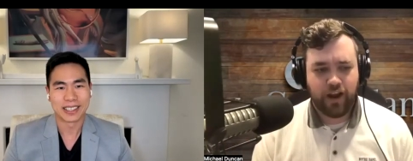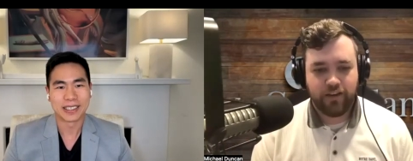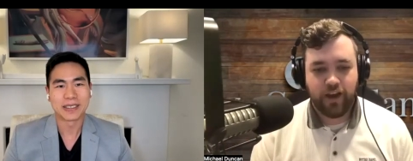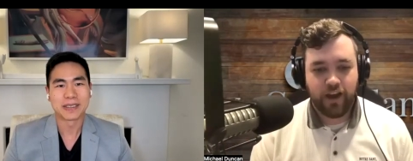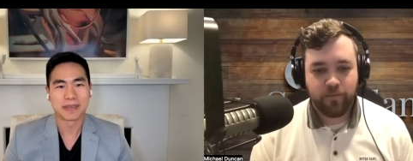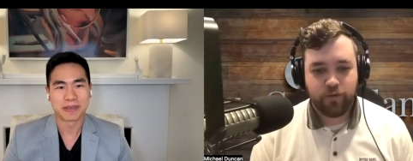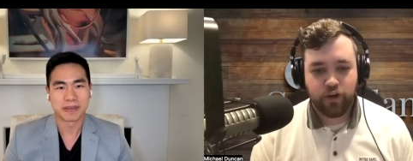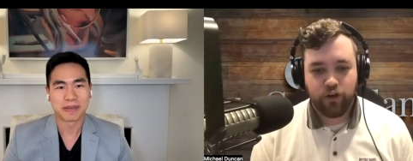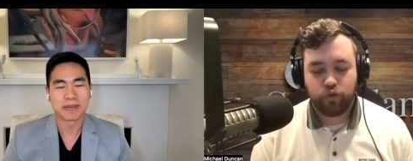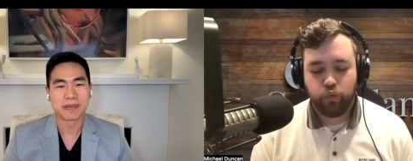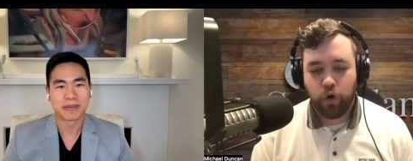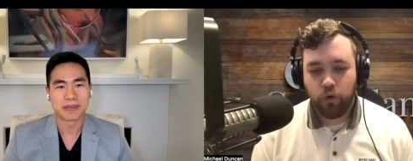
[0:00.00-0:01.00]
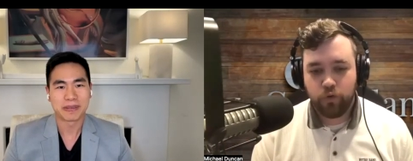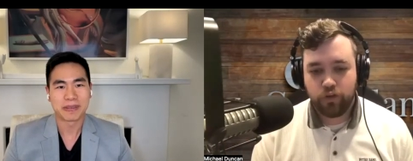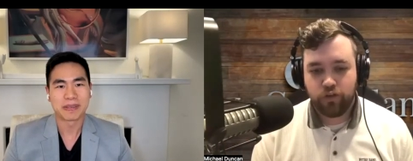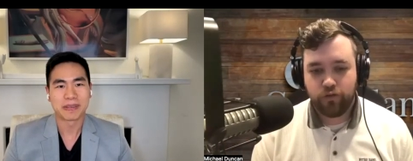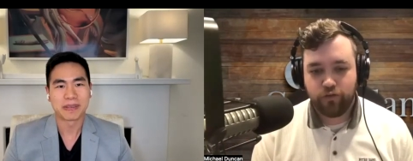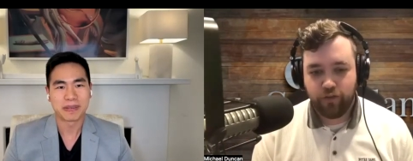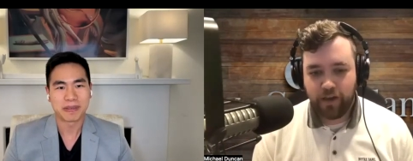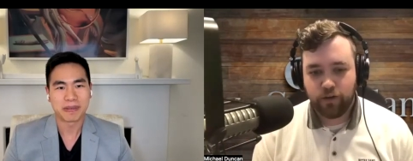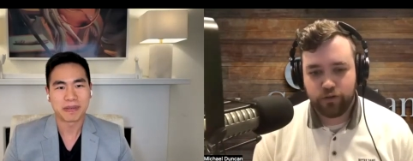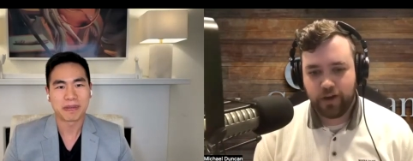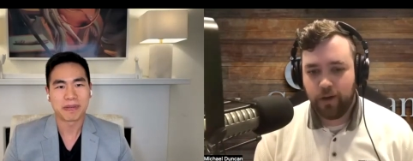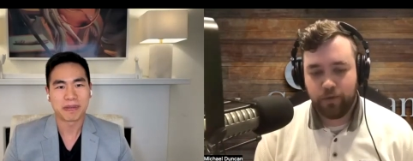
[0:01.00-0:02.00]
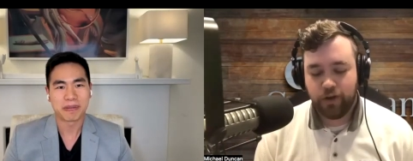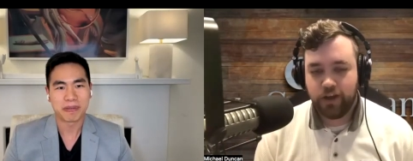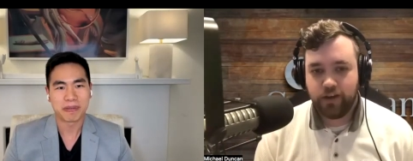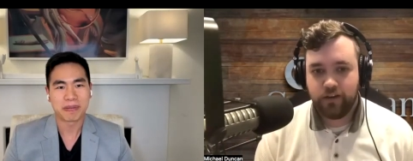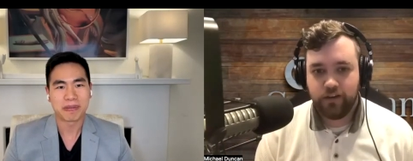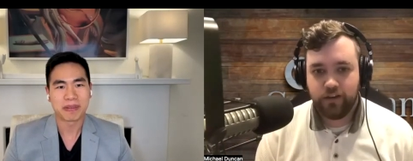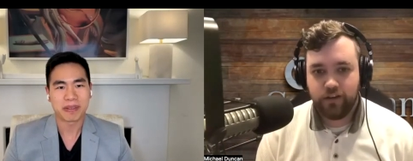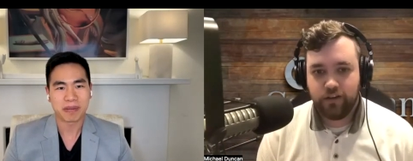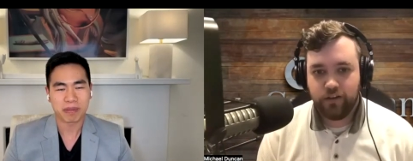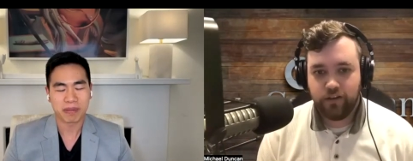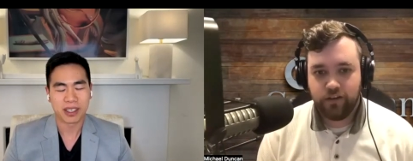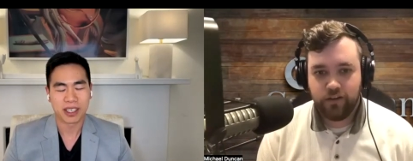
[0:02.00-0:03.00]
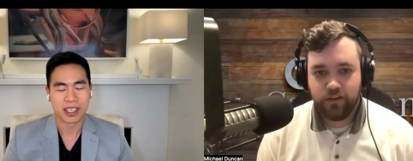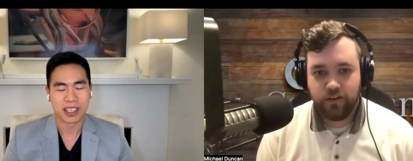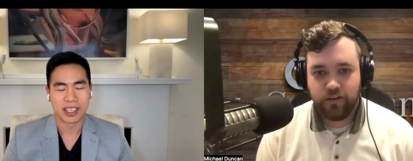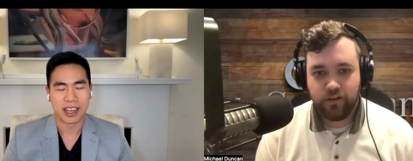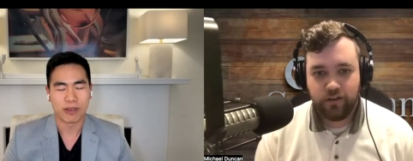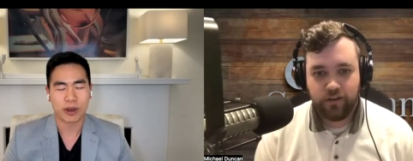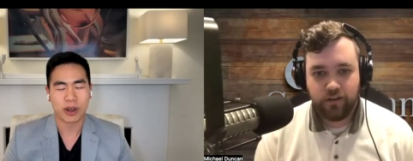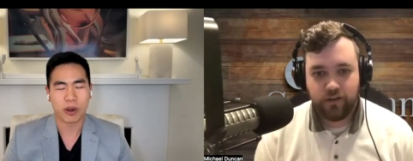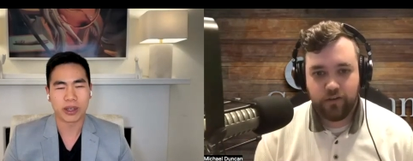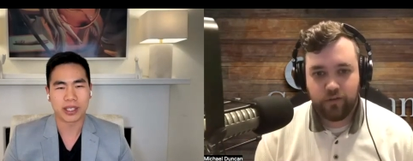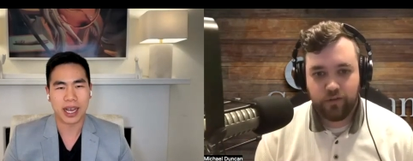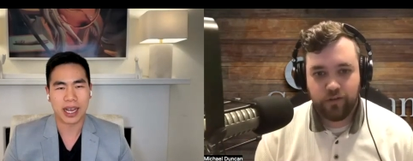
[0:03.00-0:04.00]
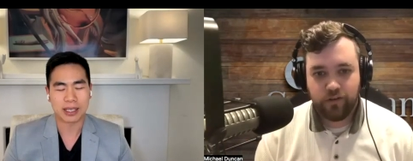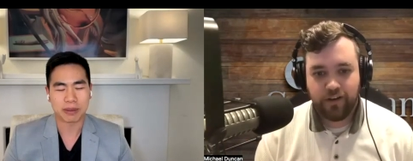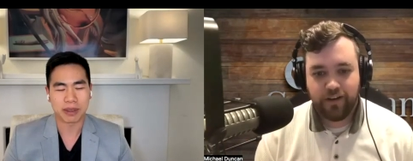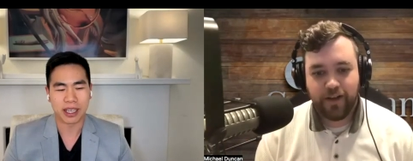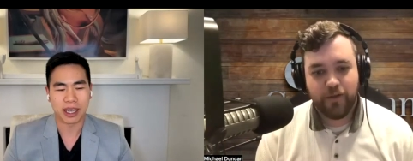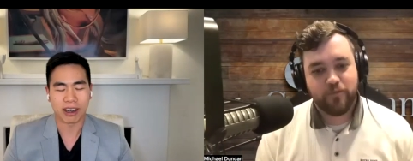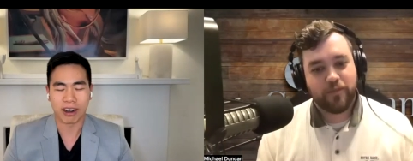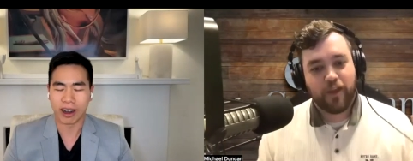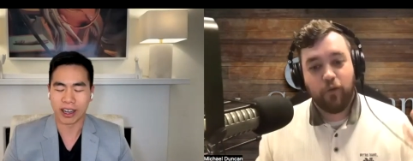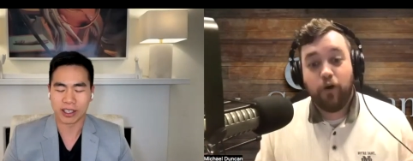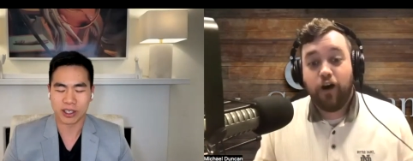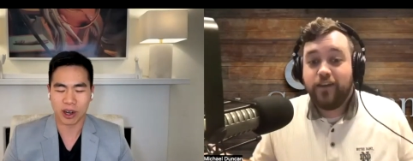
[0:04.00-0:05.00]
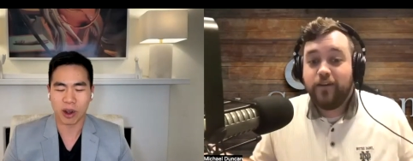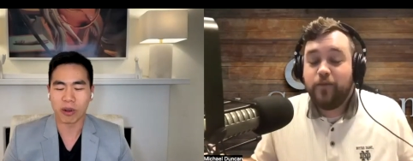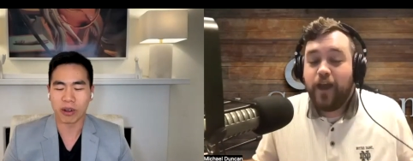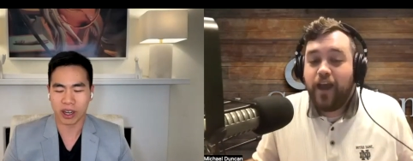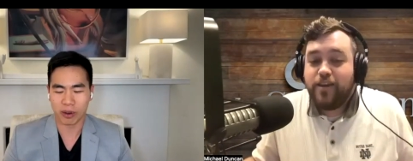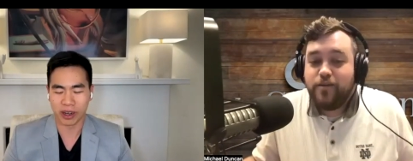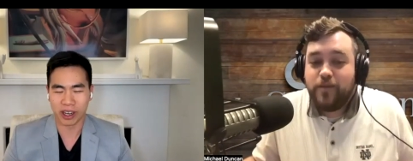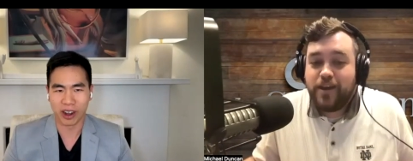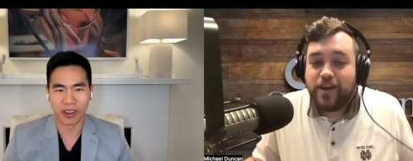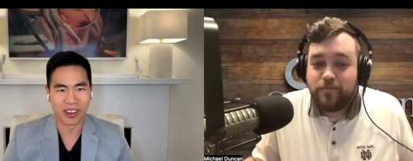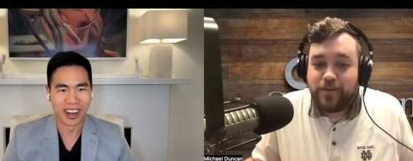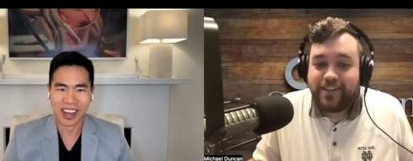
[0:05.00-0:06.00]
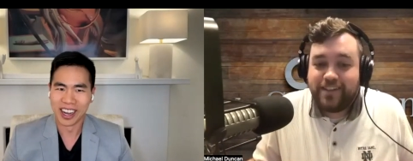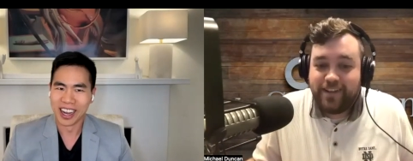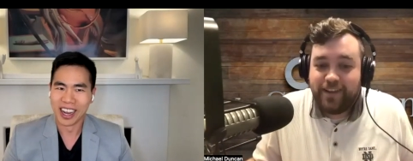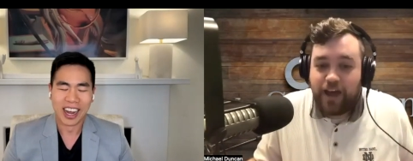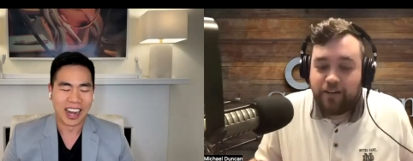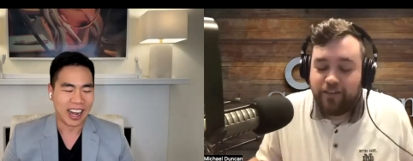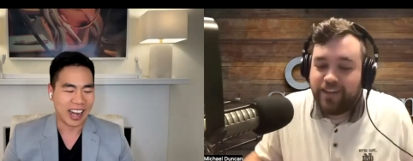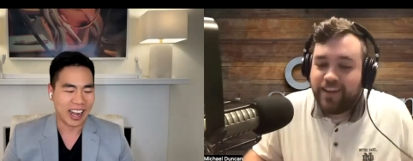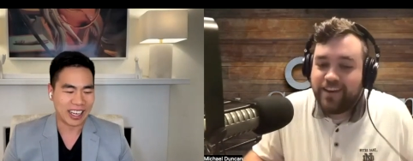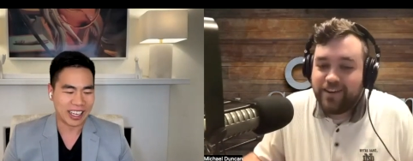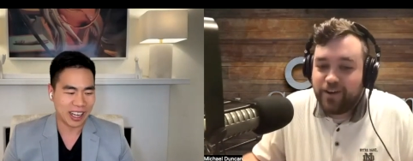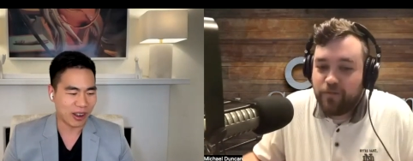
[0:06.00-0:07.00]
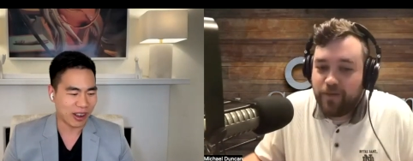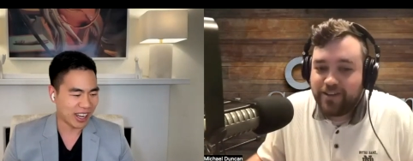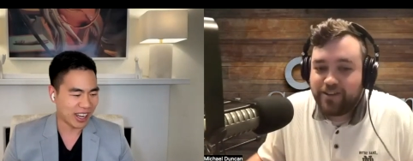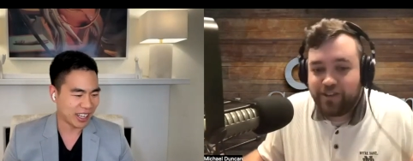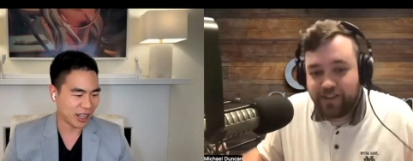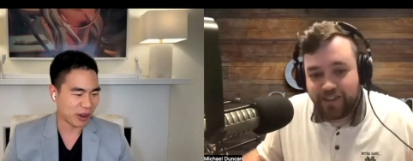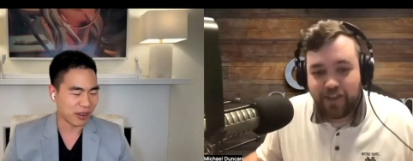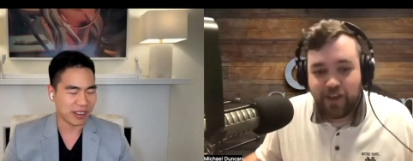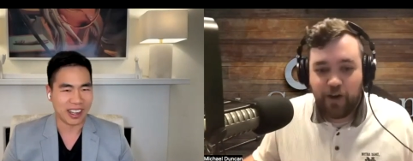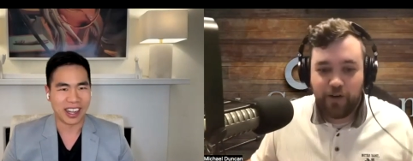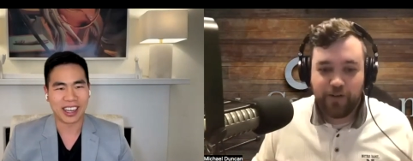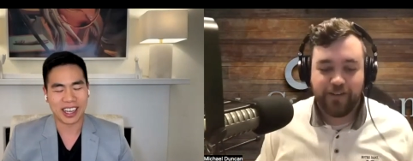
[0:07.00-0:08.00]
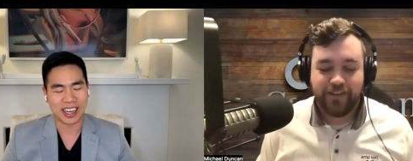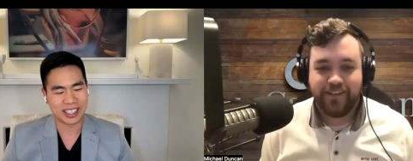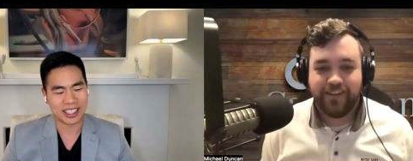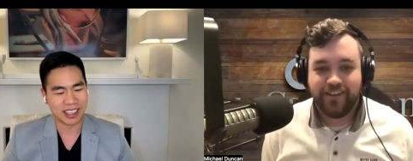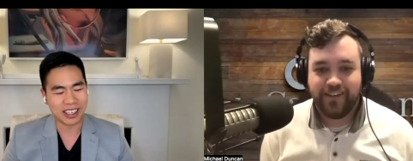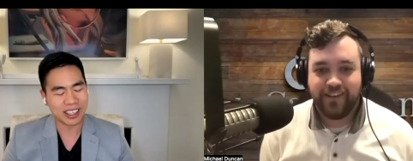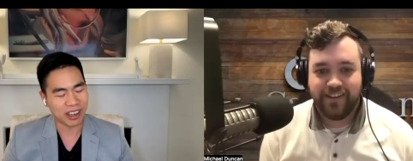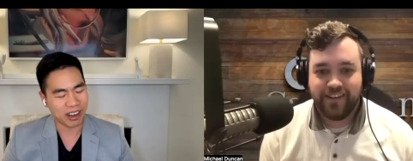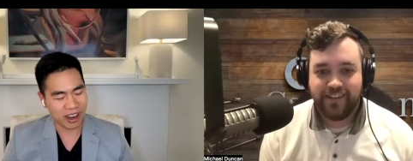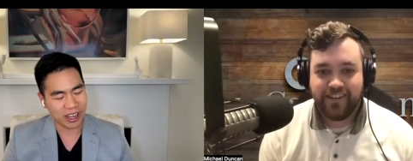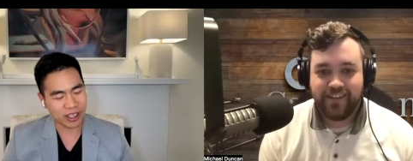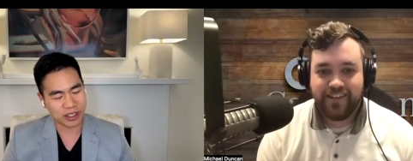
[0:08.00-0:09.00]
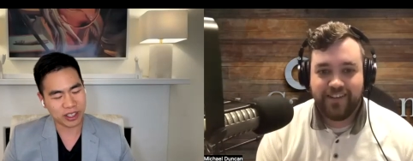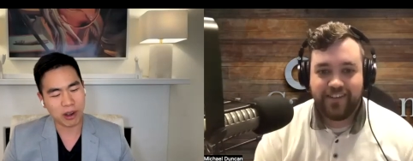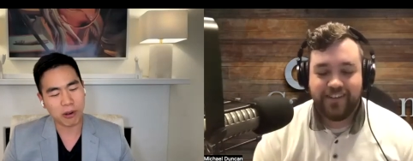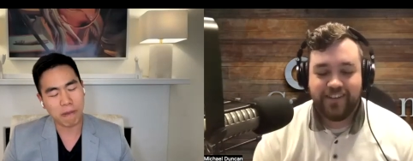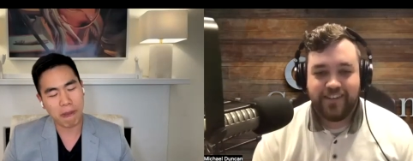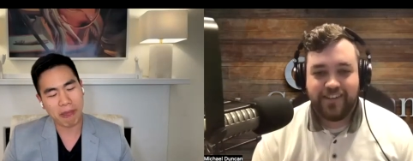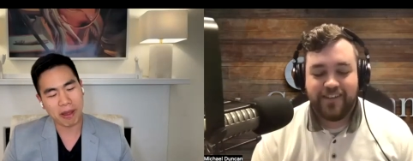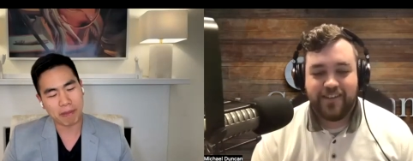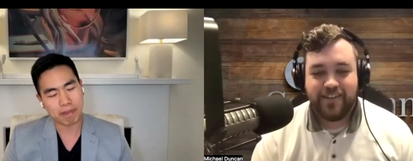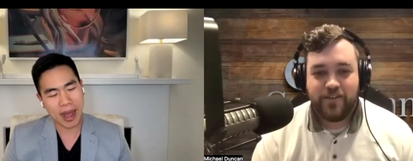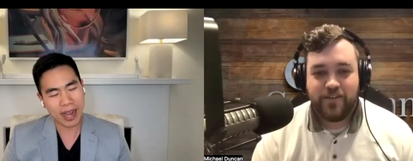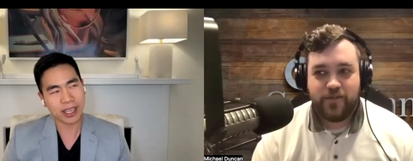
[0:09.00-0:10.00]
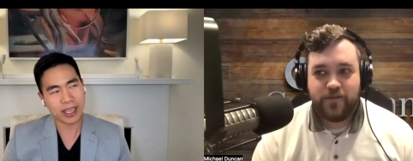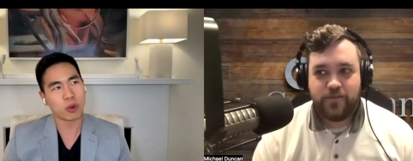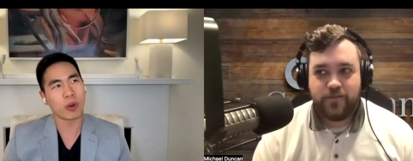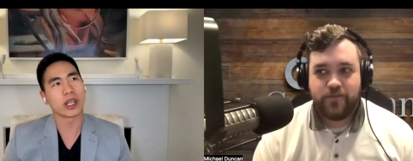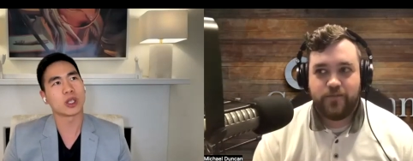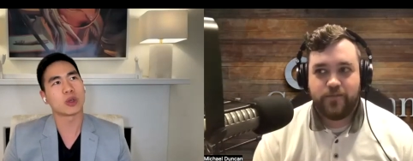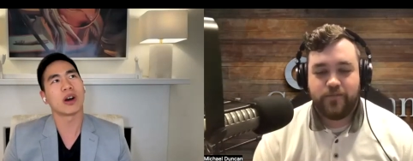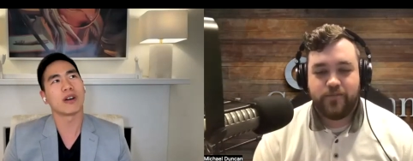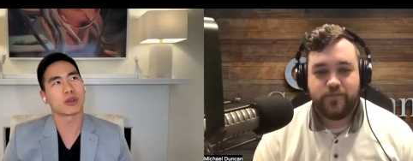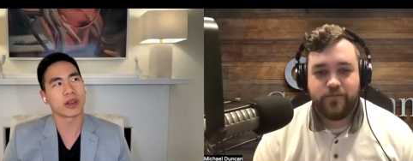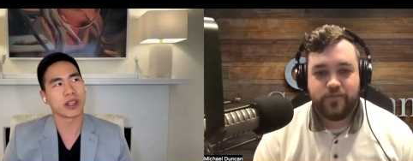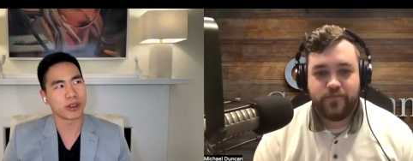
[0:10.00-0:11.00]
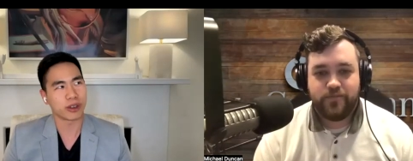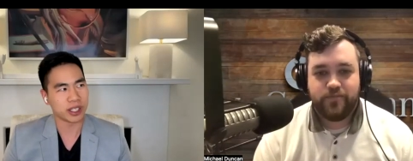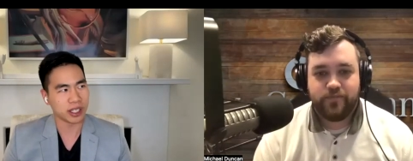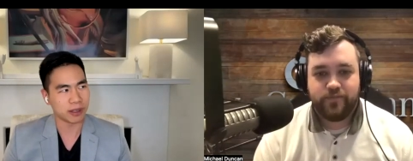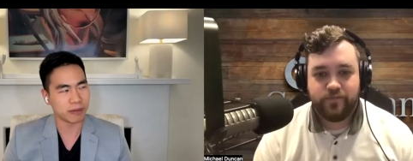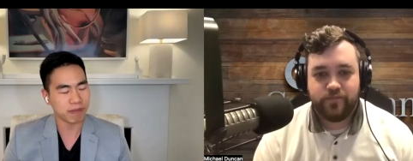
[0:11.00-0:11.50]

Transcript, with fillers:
Speaker 1: I, I am curious. What was the failed company? Everyone always asks me that. All right, well, so you, ma- we you make a
Speaker 2: big deal out of it. I know. I know. so. I gotta tell it. All right, so back in 2012, 2013,